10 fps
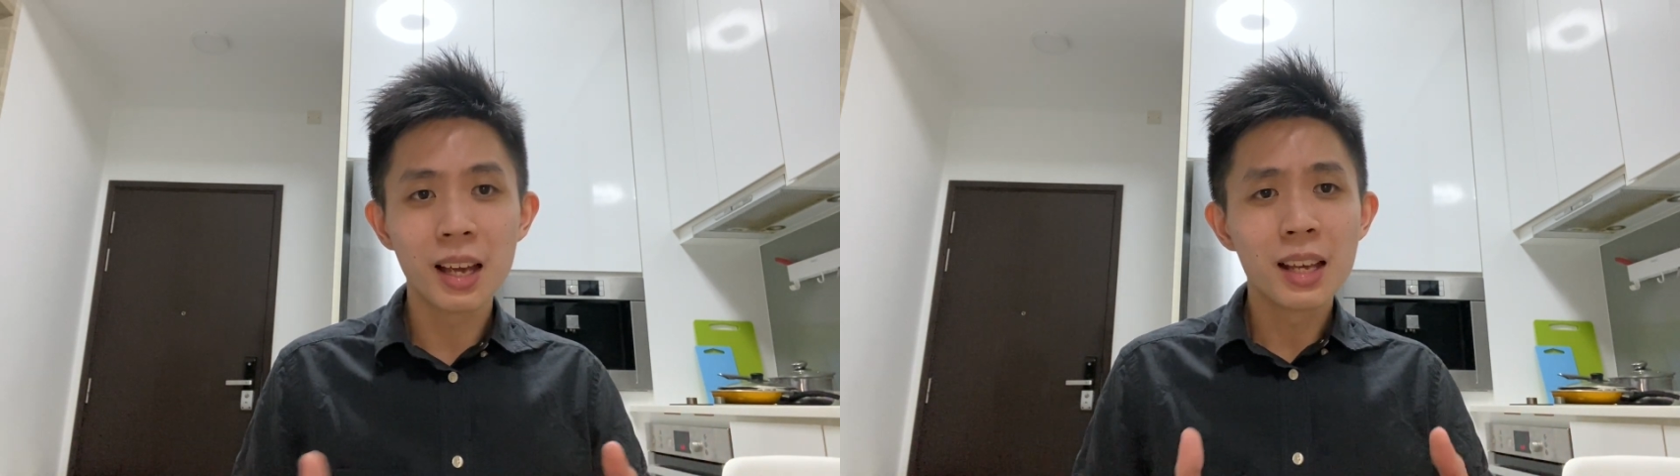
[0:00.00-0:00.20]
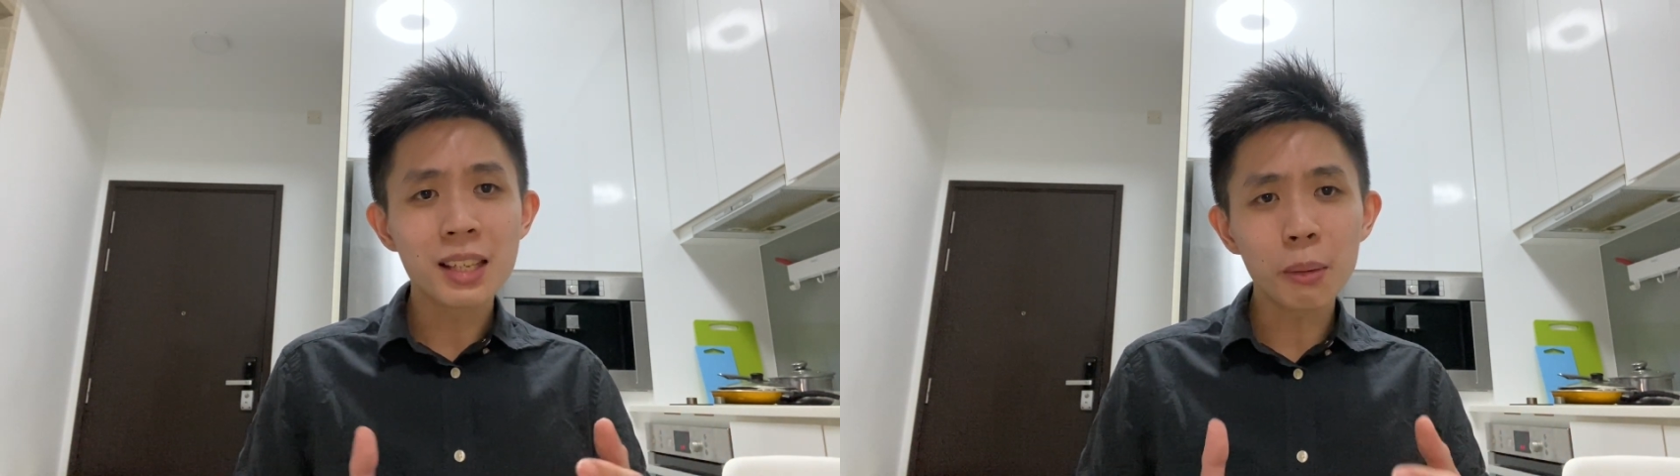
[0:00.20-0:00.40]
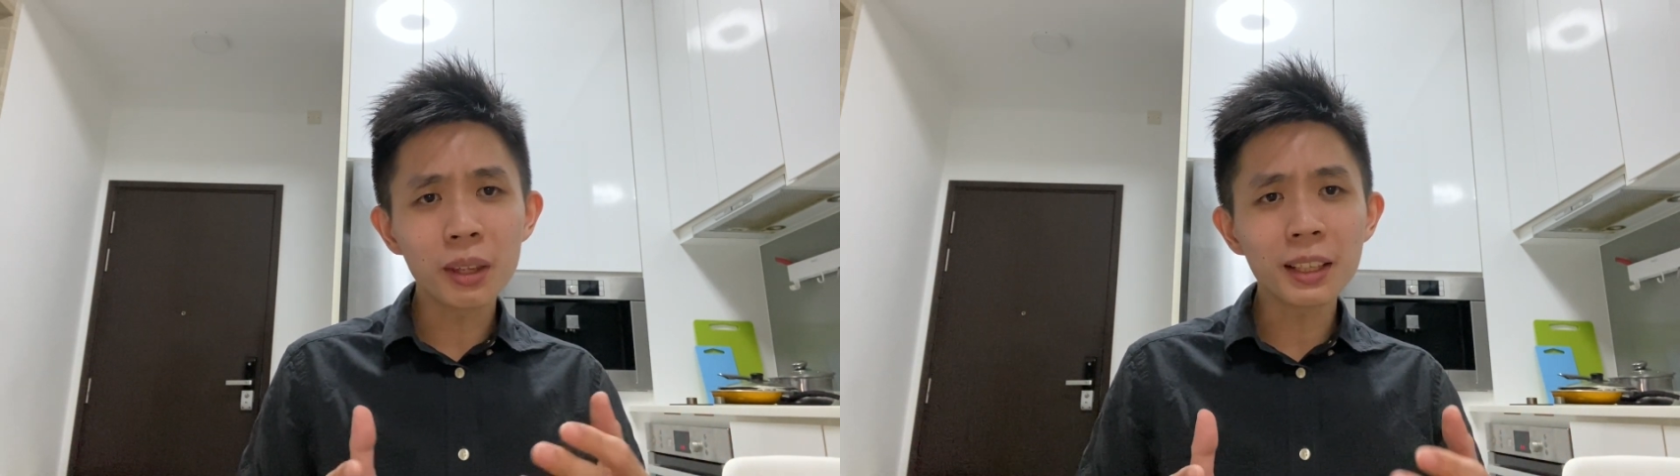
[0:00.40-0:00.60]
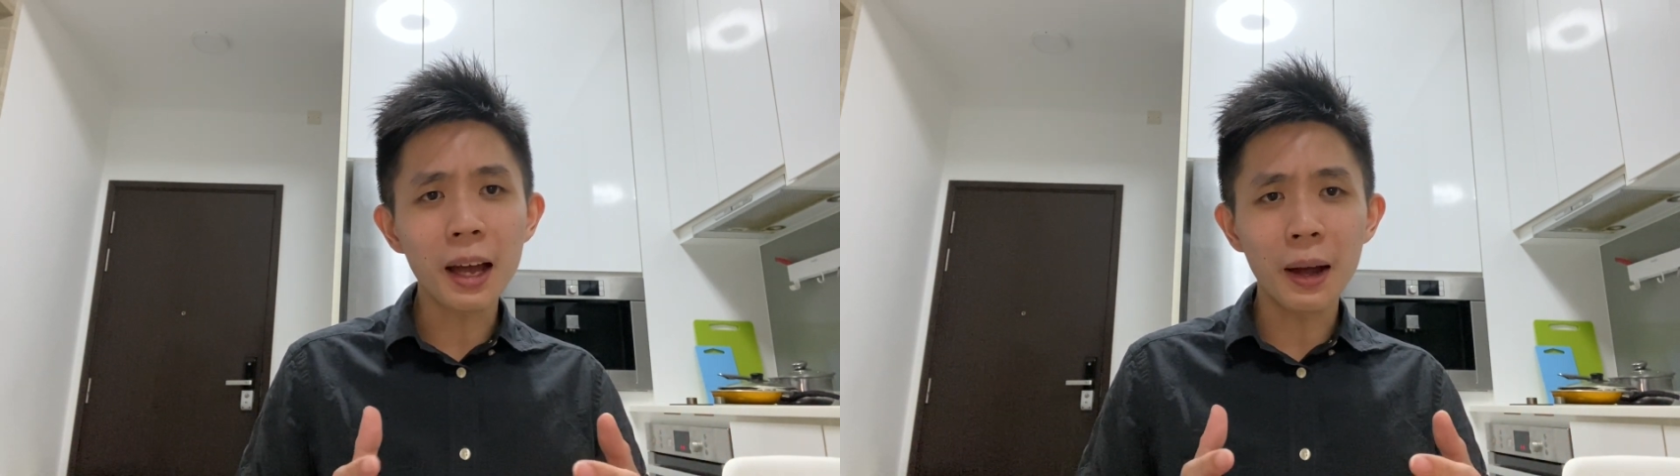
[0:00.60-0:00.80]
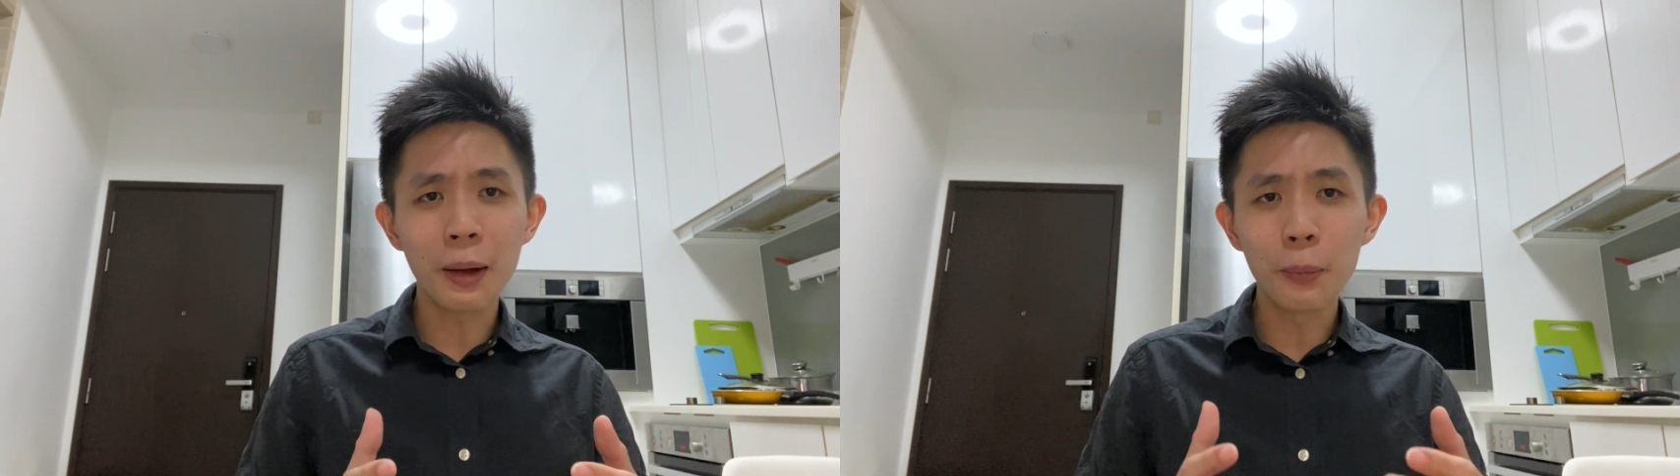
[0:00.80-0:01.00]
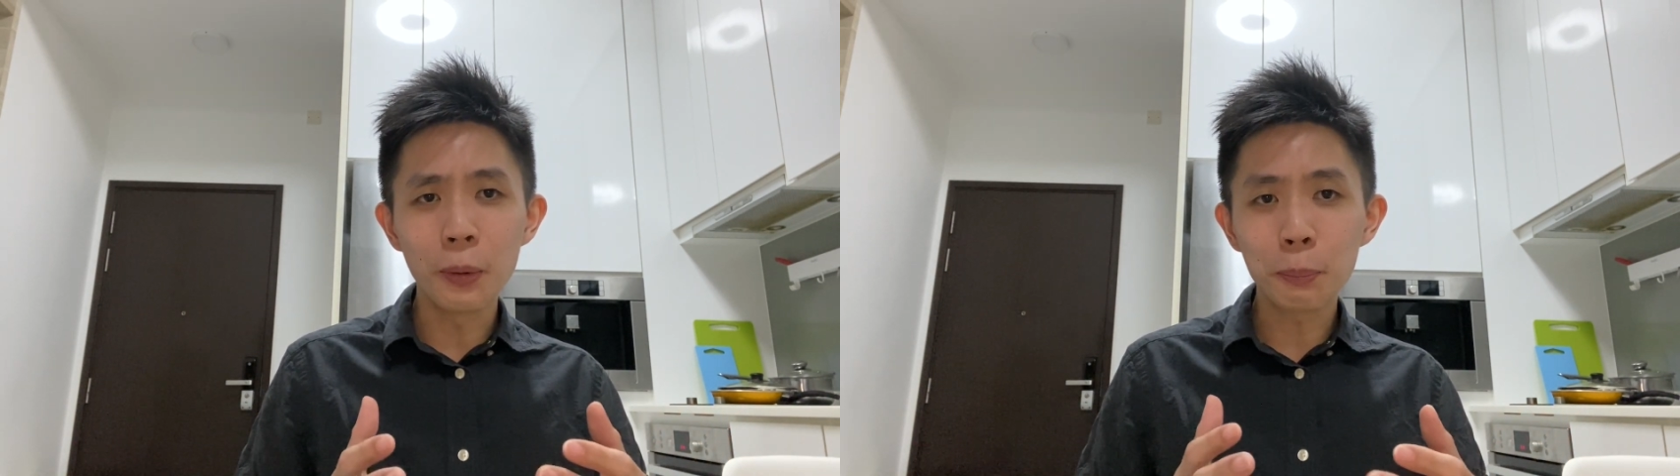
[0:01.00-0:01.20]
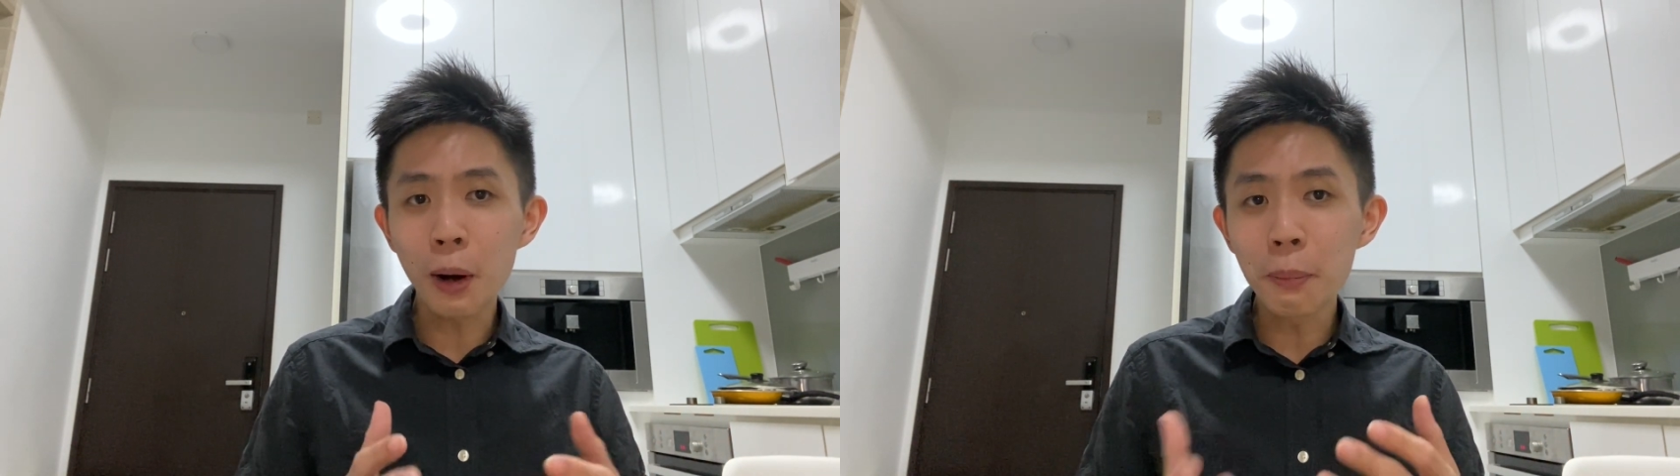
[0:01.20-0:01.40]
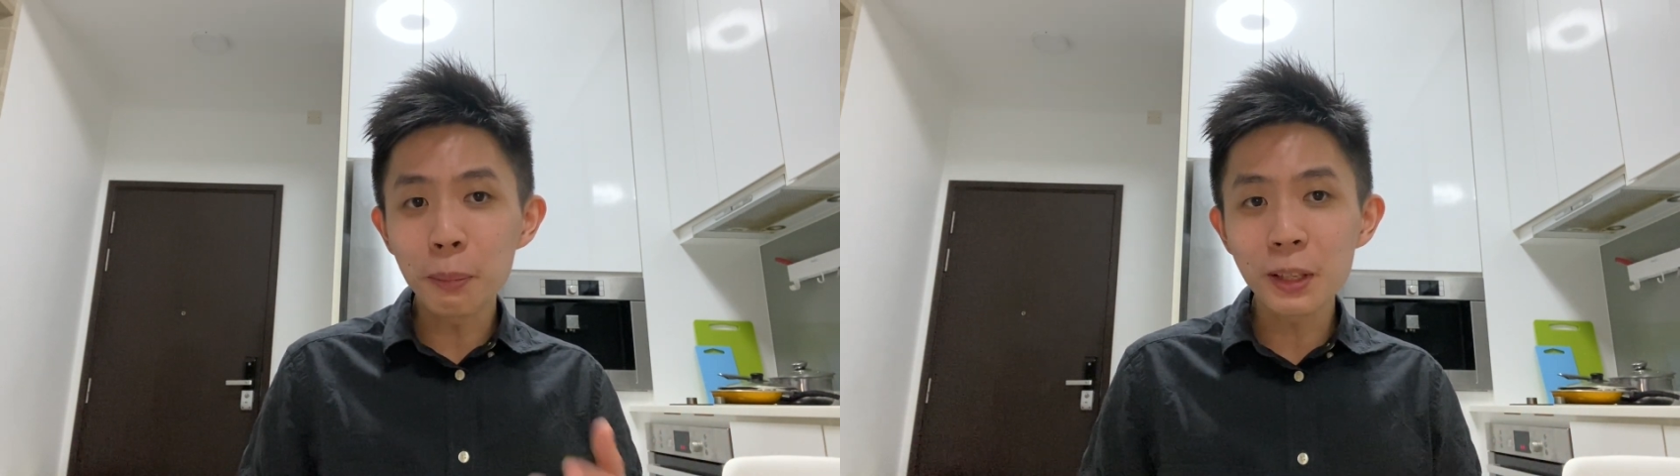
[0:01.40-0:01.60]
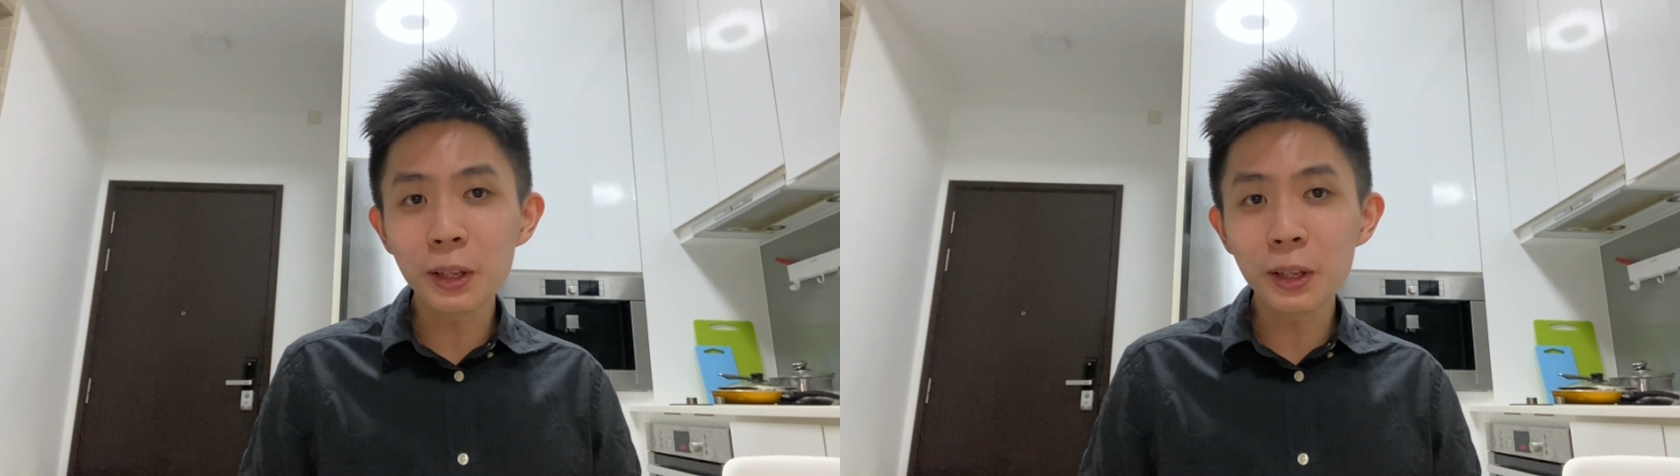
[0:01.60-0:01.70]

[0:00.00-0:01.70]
something that I would probably